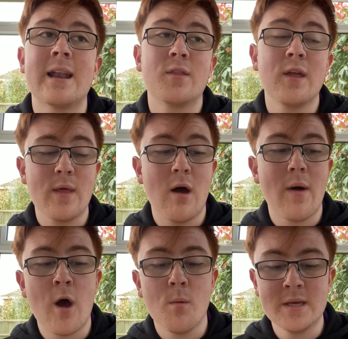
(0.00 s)
And I think that'll
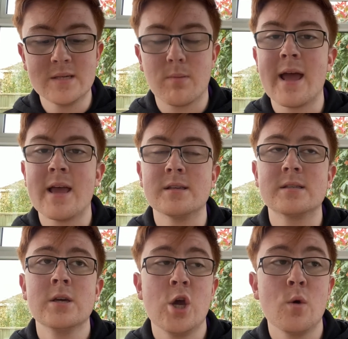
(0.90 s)
help these
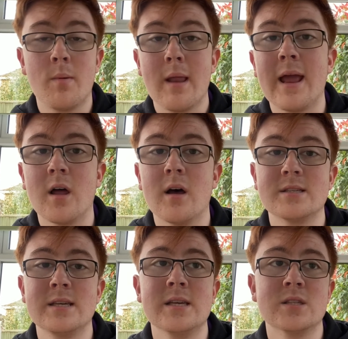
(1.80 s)
players who were playing
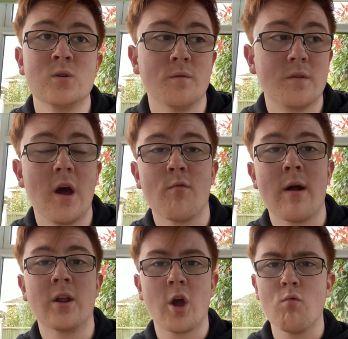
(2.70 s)
last season sort of turn
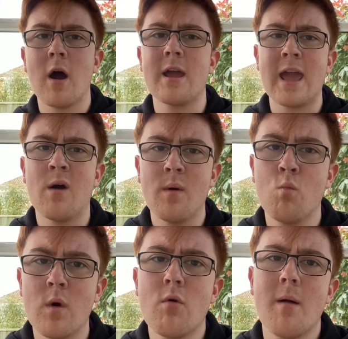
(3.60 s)
around and go, right, yeah,
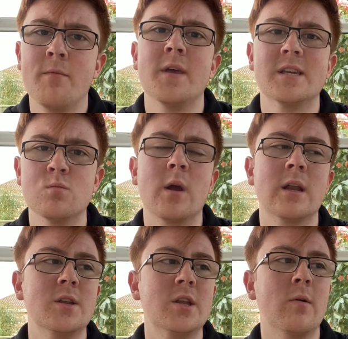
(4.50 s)
we're up for this and we're
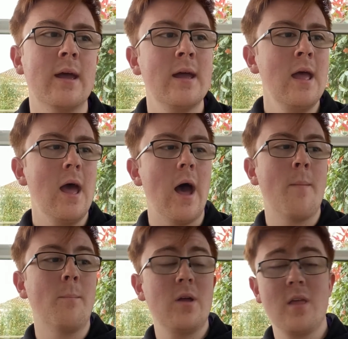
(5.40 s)
going to do it.
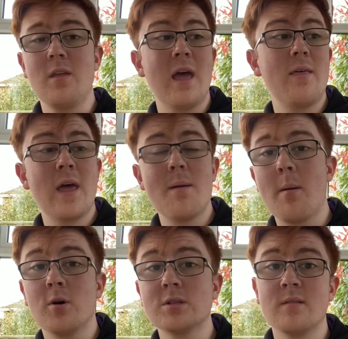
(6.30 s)
But they're my
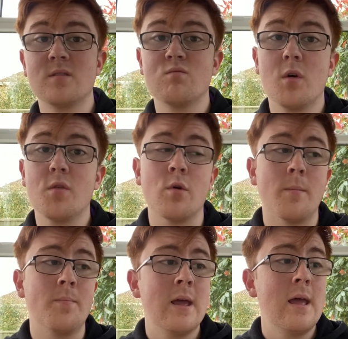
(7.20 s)
positives from
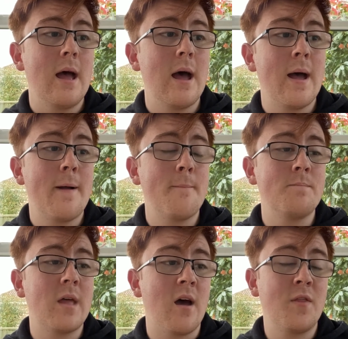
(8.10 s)
Rotherham.
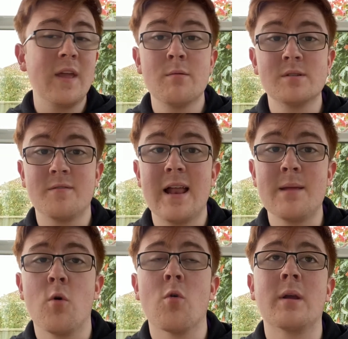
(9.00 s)
I think it was a fairly
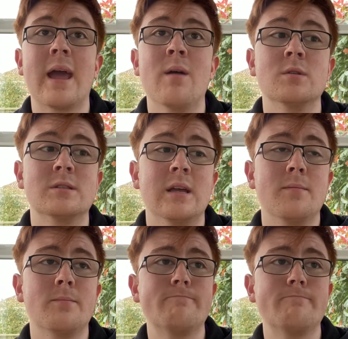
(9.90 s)
boring game, wasn't it?